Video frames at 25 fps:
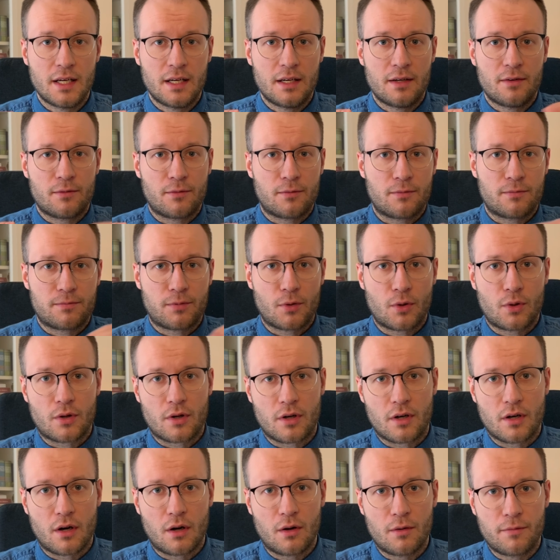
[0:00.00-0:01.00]

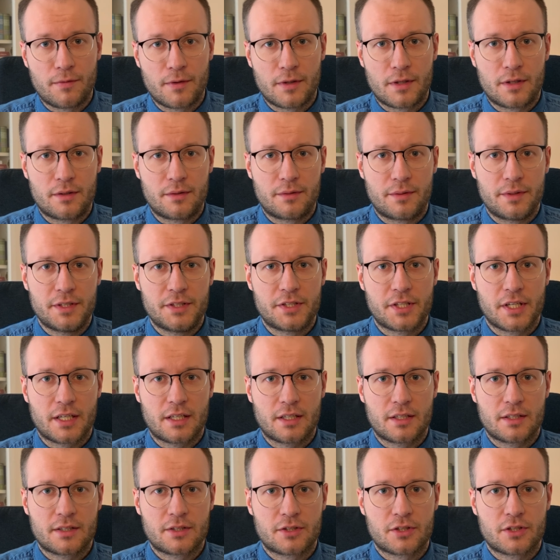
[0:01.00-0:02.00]
For offer
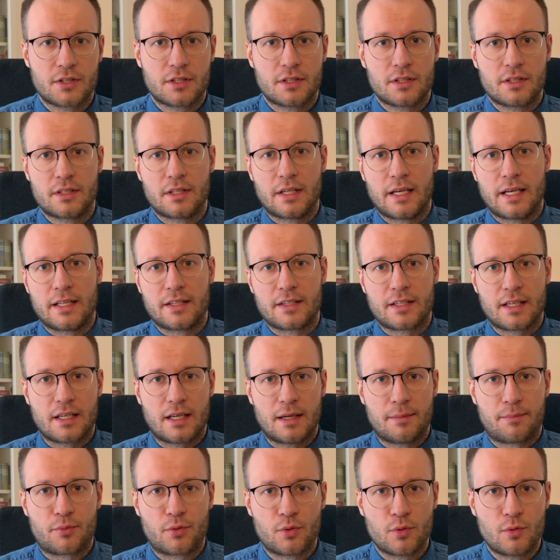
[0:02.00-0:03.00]
rejection and
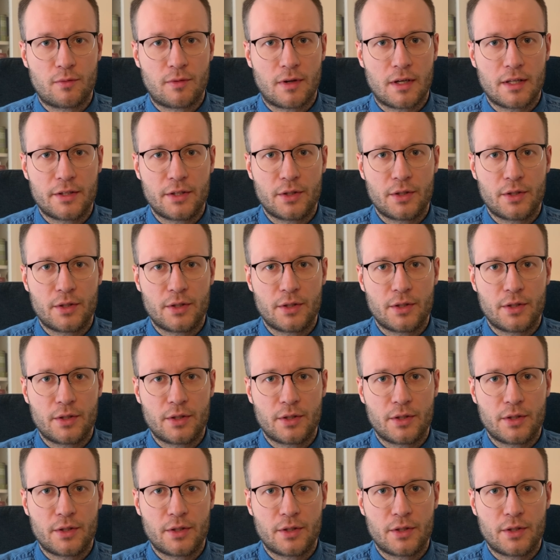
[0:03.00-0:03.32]
approval,